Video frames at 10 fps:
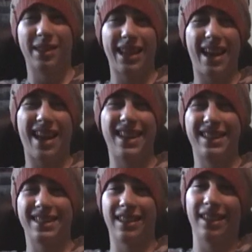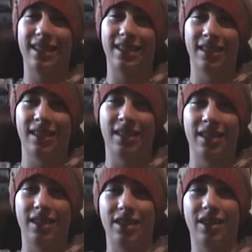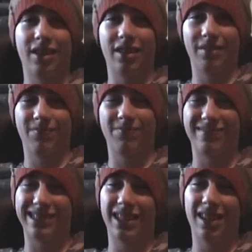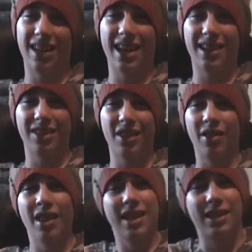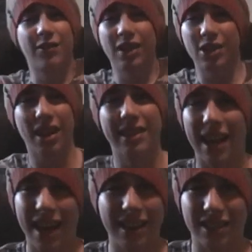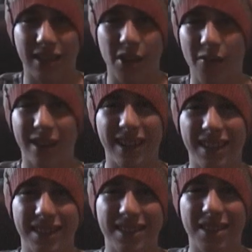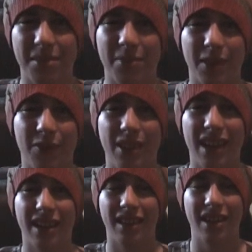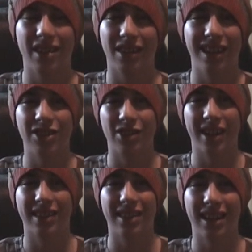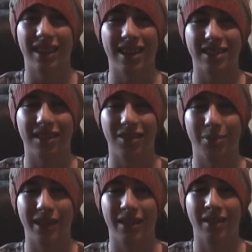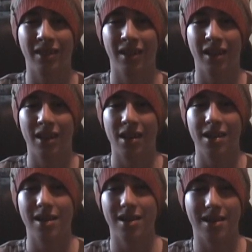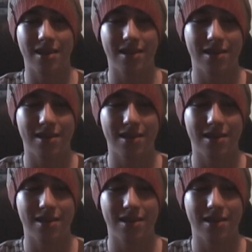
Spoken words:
them in the head is like, you know, yeah, I don't know. Because if you get shot in the head, it's like over in an instant, but if you get lethally injected, that lasts a little bit. Huh.